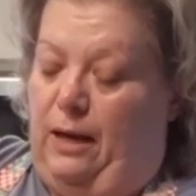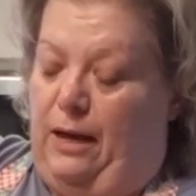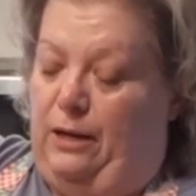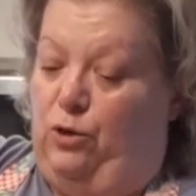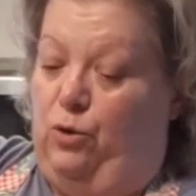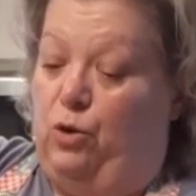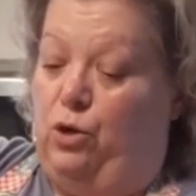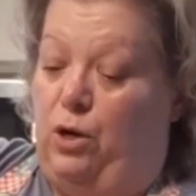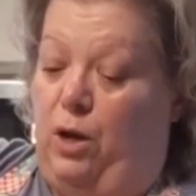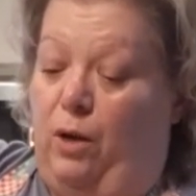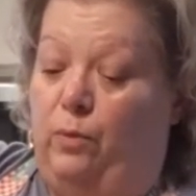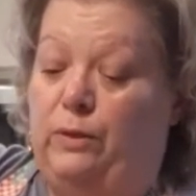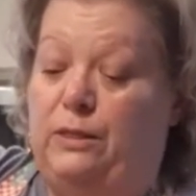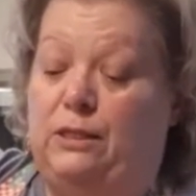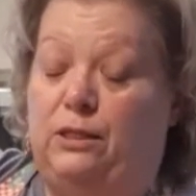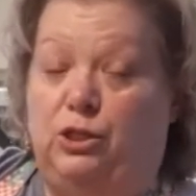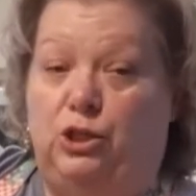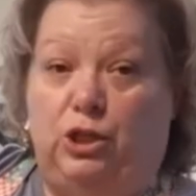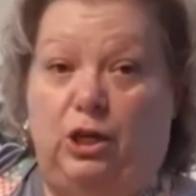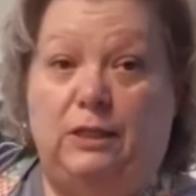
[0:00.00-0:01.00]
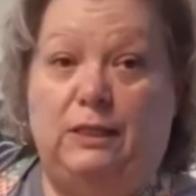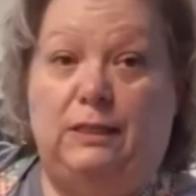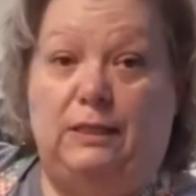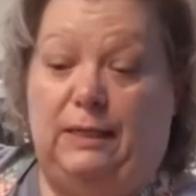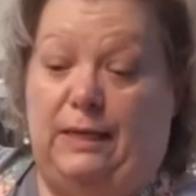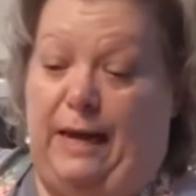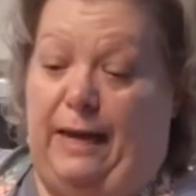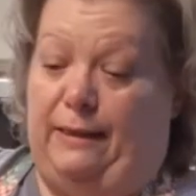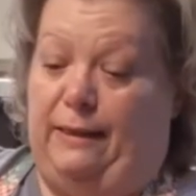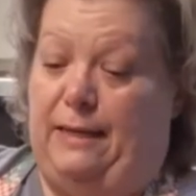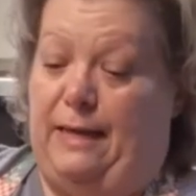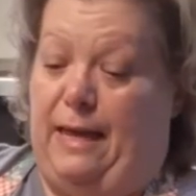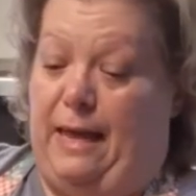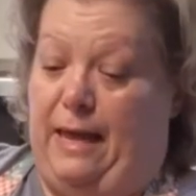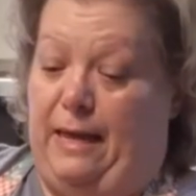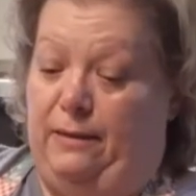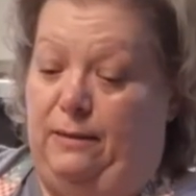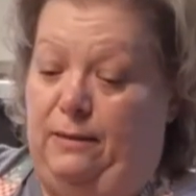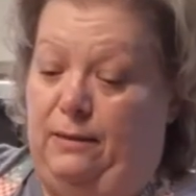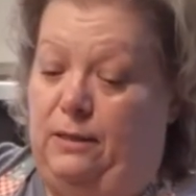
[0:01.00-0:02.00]
You can always adjust it at the
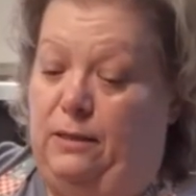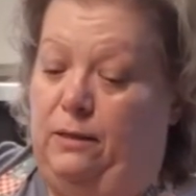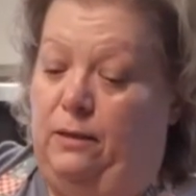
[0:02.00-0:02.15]
end,